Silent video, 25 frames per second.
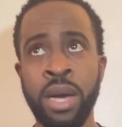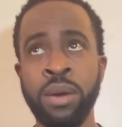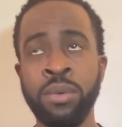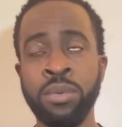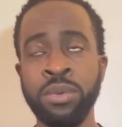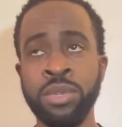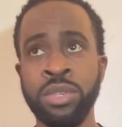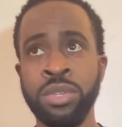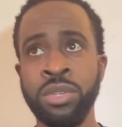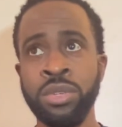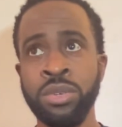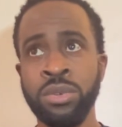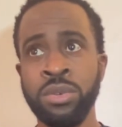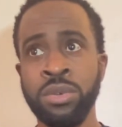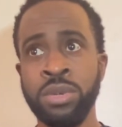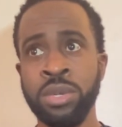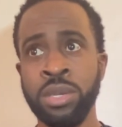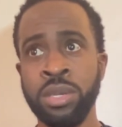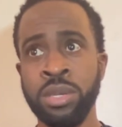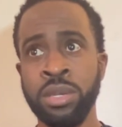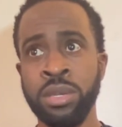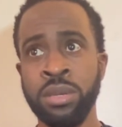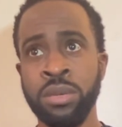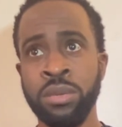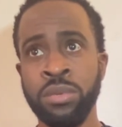
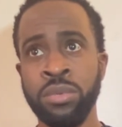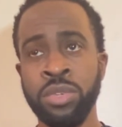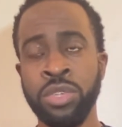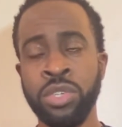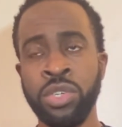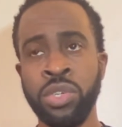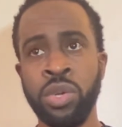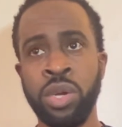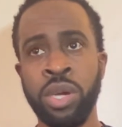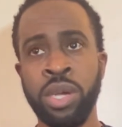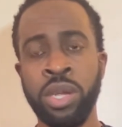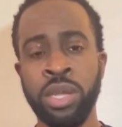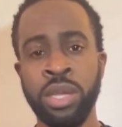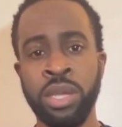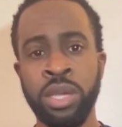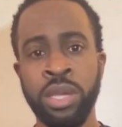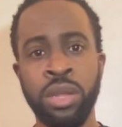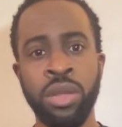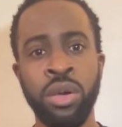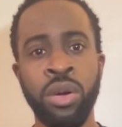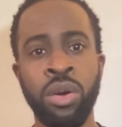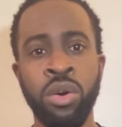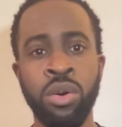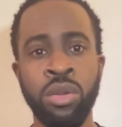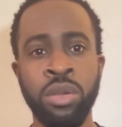doing was trying to get
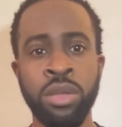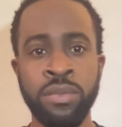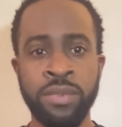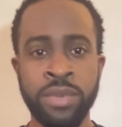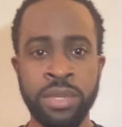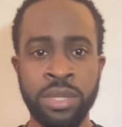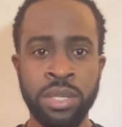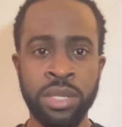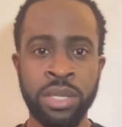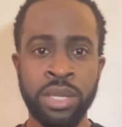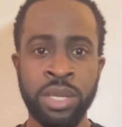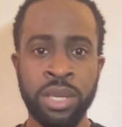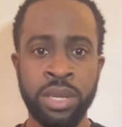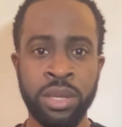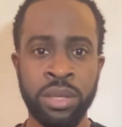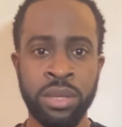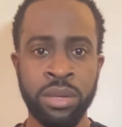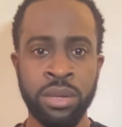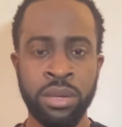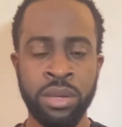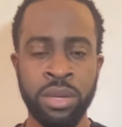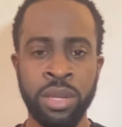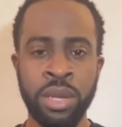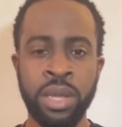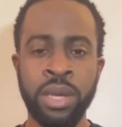all of it
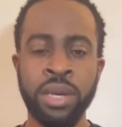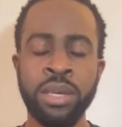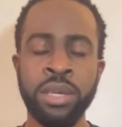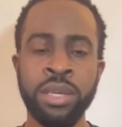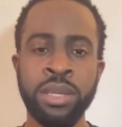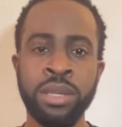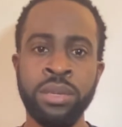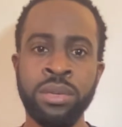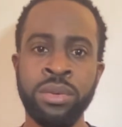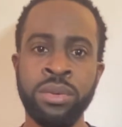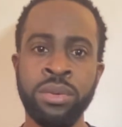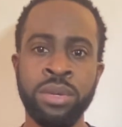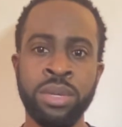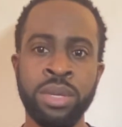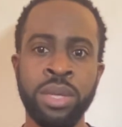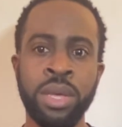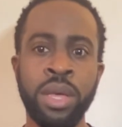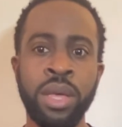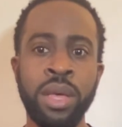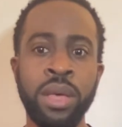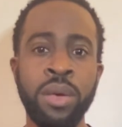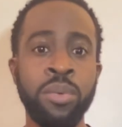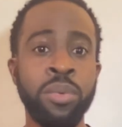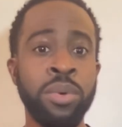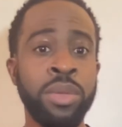together, and I couldn't do it
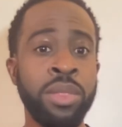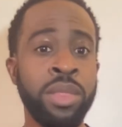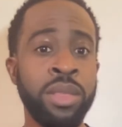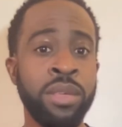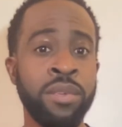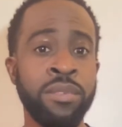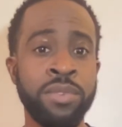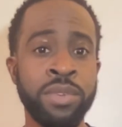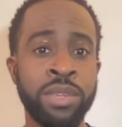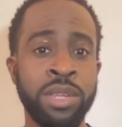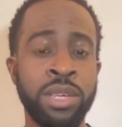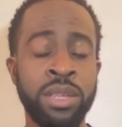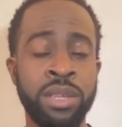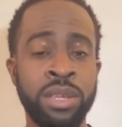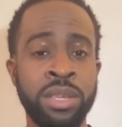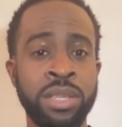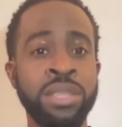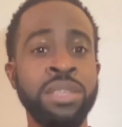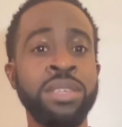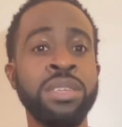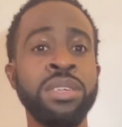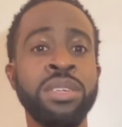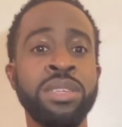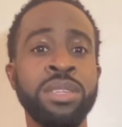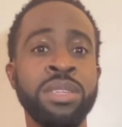within Fidelity.
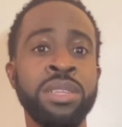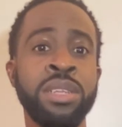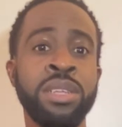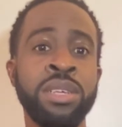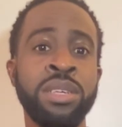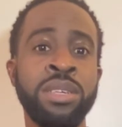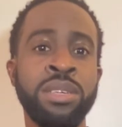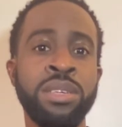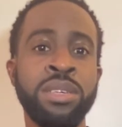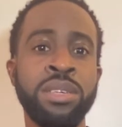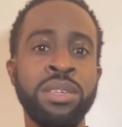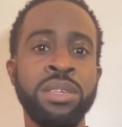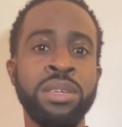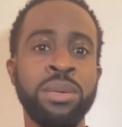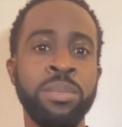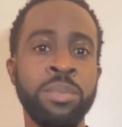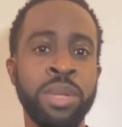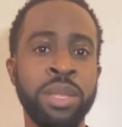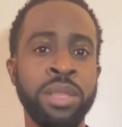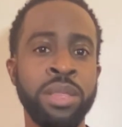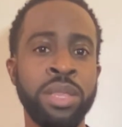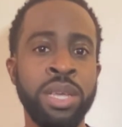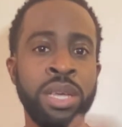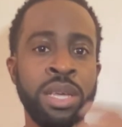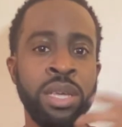It's just something
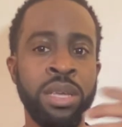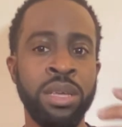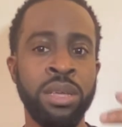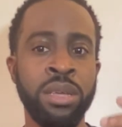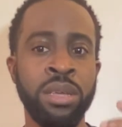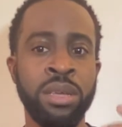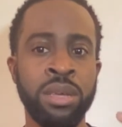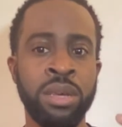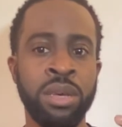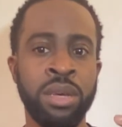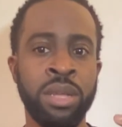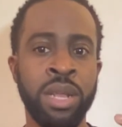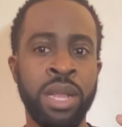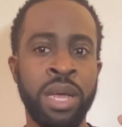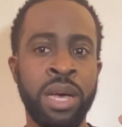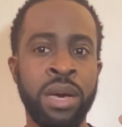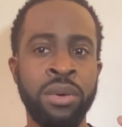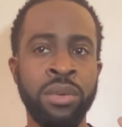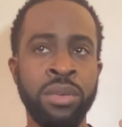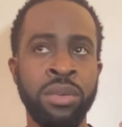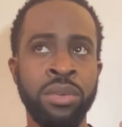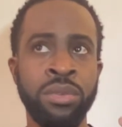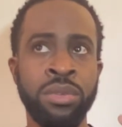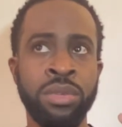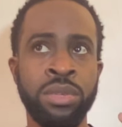that they allow
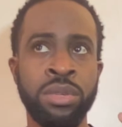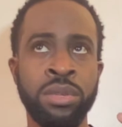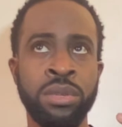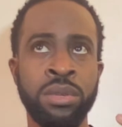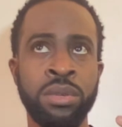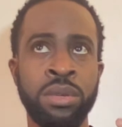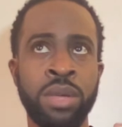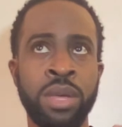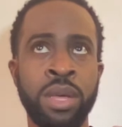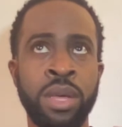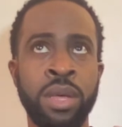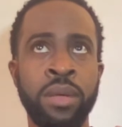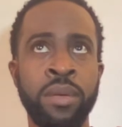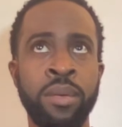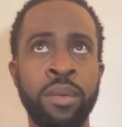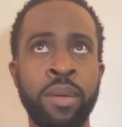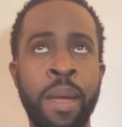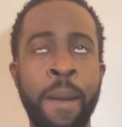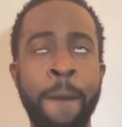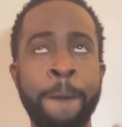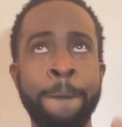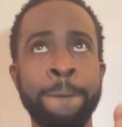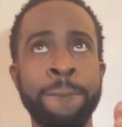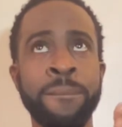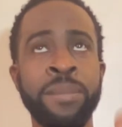you to.
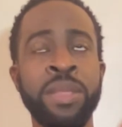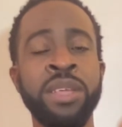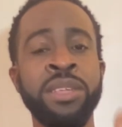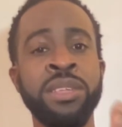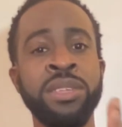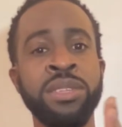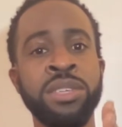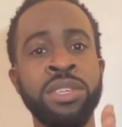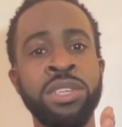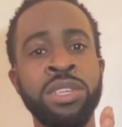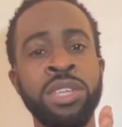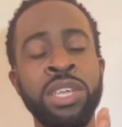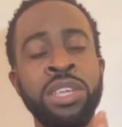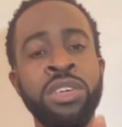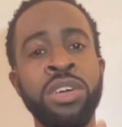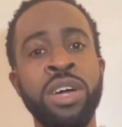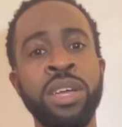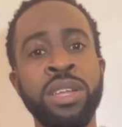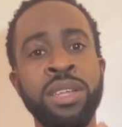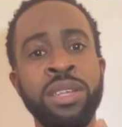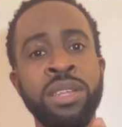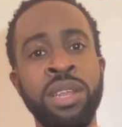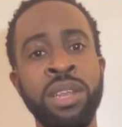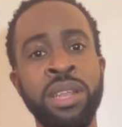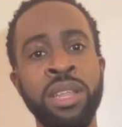They kind
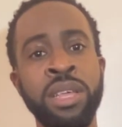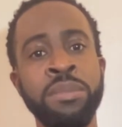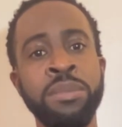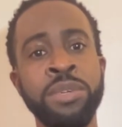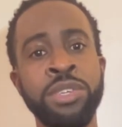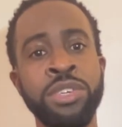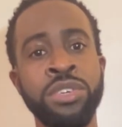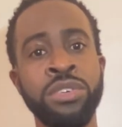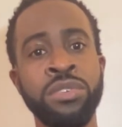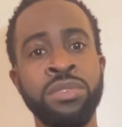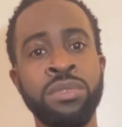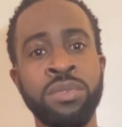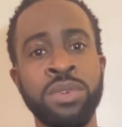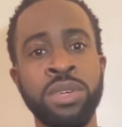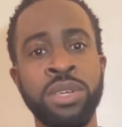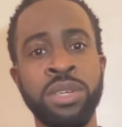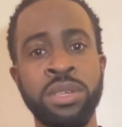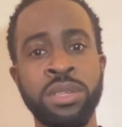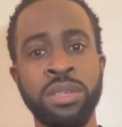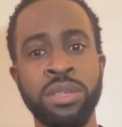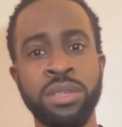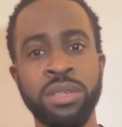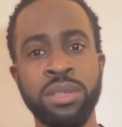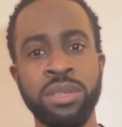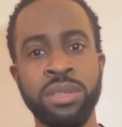of limit your
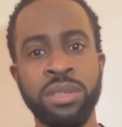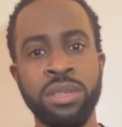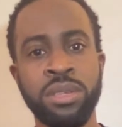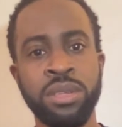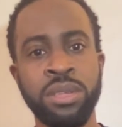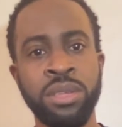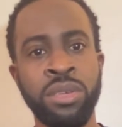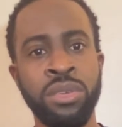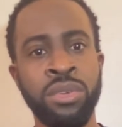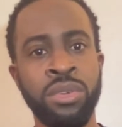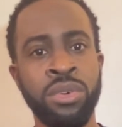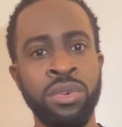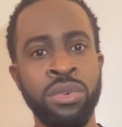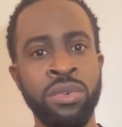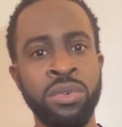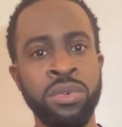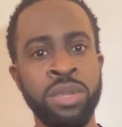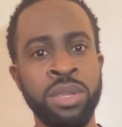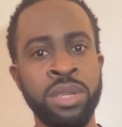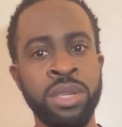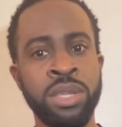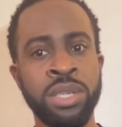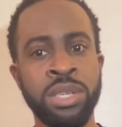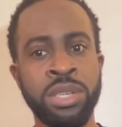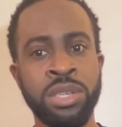risk,
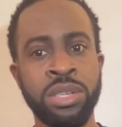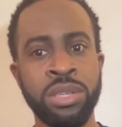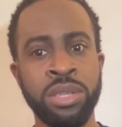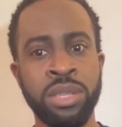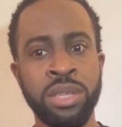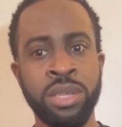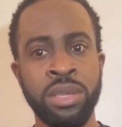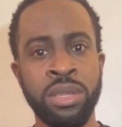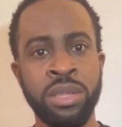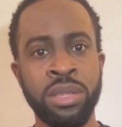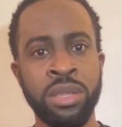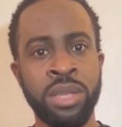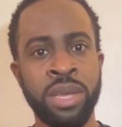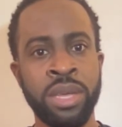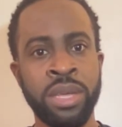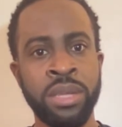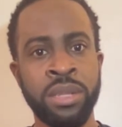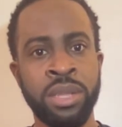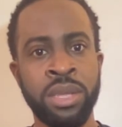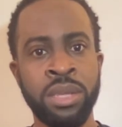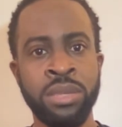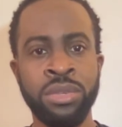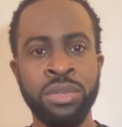initially, like they